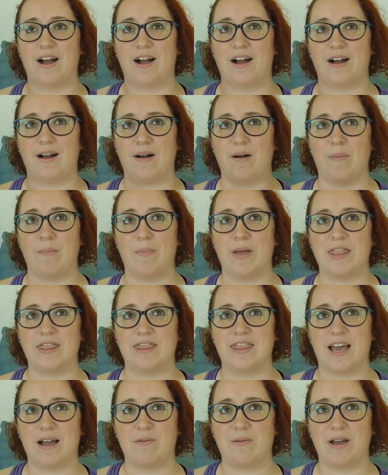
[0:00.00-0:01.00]
Um,
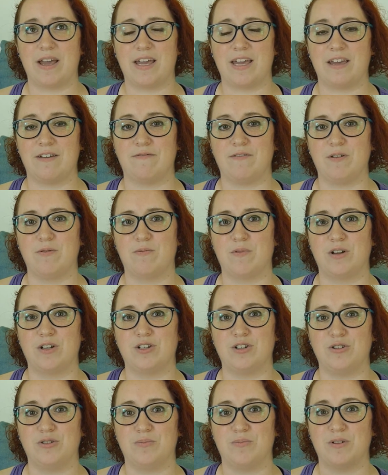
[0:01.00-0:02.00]
that way, if you
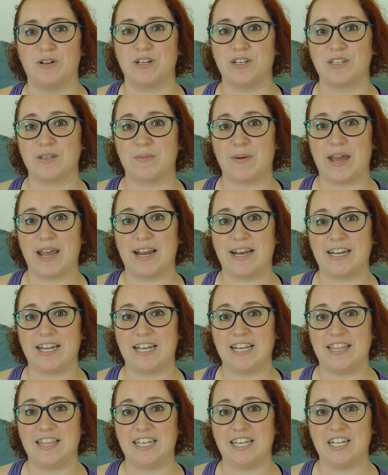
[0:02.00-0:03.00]
want to participate
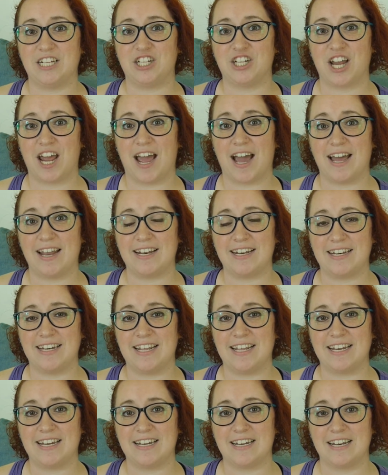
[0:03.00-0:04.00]
in the chat
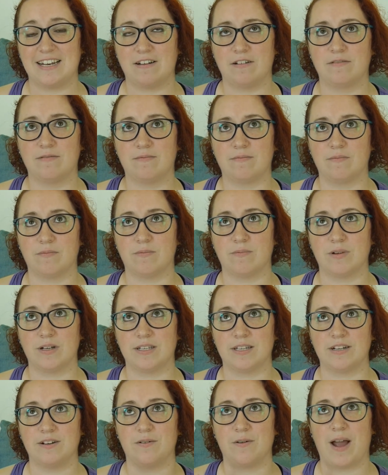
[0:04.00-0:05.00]
knit
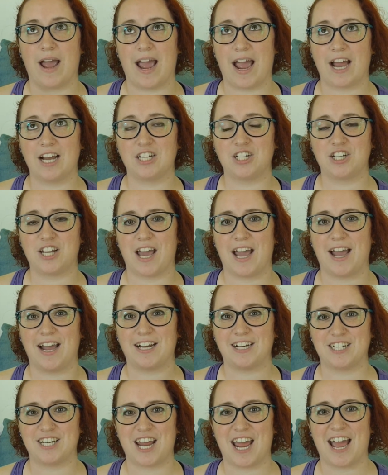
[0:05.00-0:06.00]
was it no
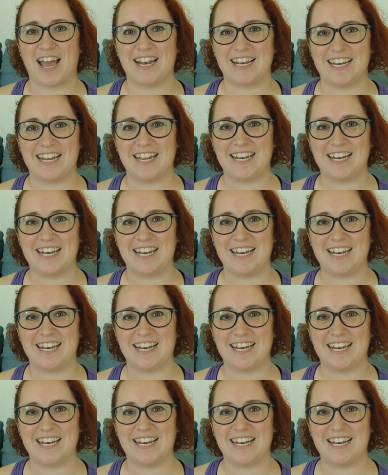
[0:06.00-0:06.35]
hashtag chat